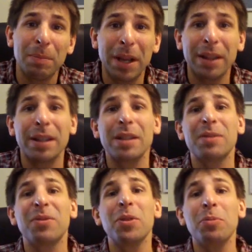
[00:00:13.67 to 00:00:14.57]
make
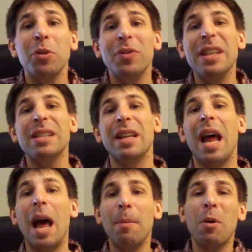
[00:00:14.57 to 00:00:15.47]
these movies in
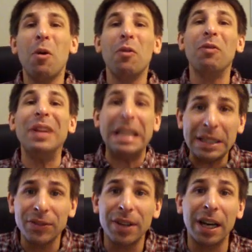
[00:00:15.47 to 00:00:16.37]

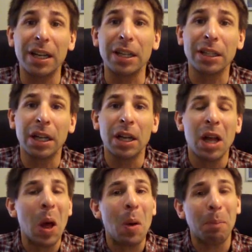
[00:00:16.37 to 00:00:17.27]
MOV file.
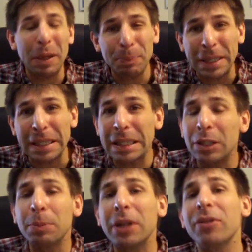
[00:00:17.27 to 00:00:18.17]
Might be a
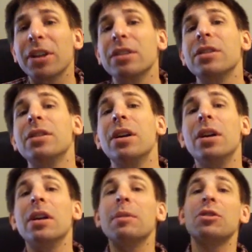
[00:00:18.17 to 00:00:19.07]
little bit of a
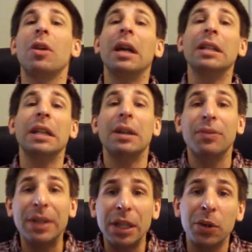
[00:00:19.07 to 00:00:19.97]
concern. I'm trying to get
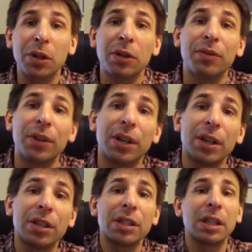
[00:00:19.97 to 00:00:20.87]
video
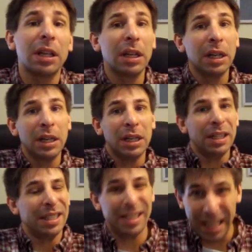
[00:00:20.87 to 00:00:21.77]
converters.
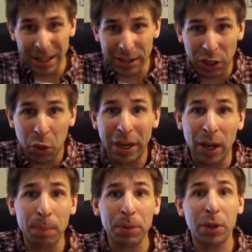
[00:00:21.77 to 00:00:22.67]
They say there's a quick
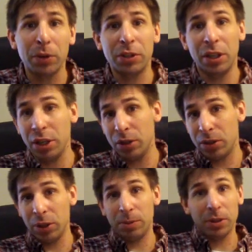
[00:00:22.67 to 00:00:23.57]
upload to
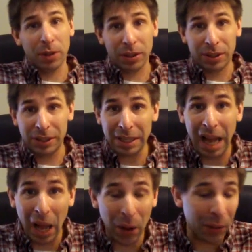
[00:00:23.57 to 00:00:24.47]
YouTube, so I'll see
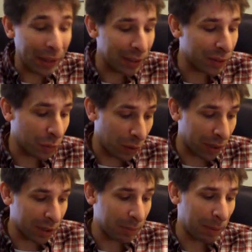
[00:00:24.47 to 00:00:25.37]
how this
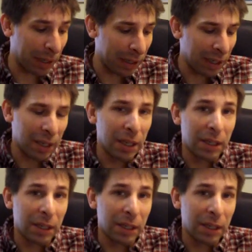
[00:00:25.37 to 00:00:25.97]
works, but